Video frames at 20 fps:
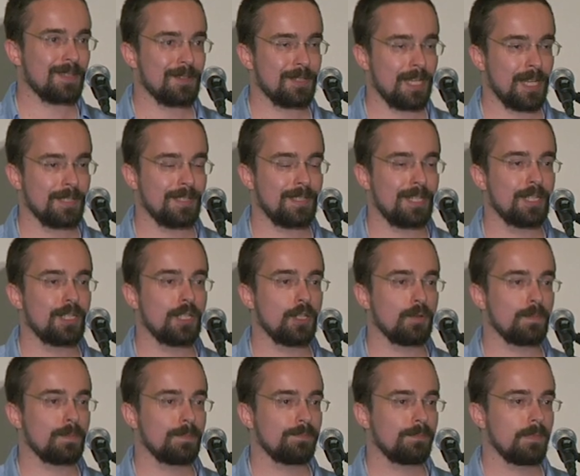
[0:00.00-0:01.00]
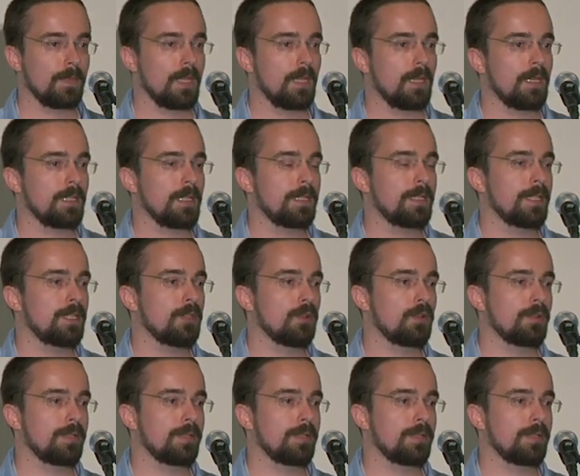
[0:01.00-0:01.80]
contain tissue and the tissue